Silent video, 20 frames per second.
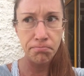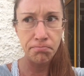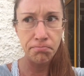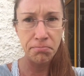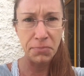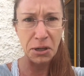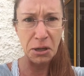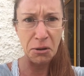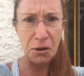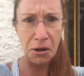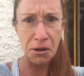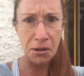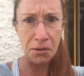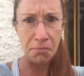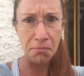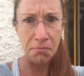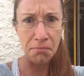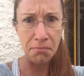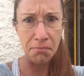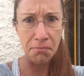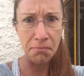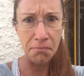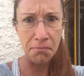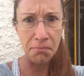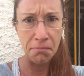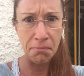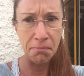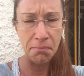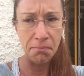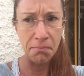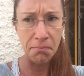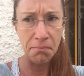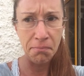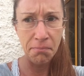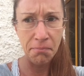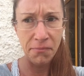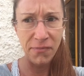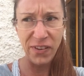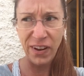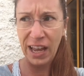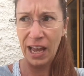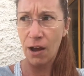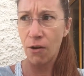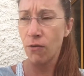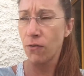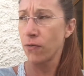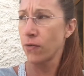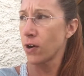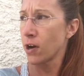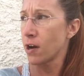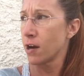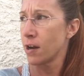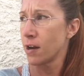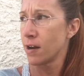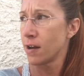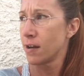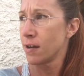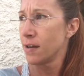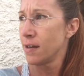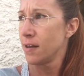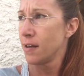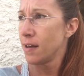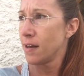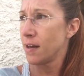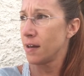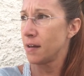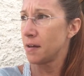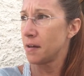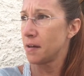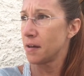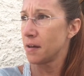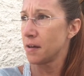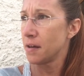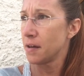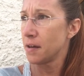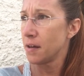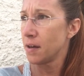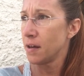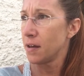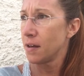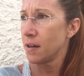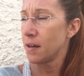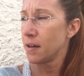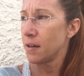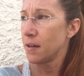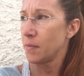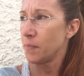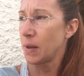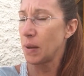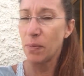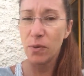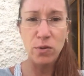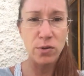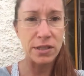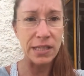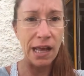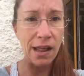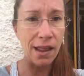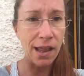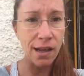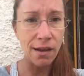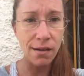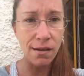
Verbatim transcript: What do you call them? Verkaufer. Uh, people who sell it,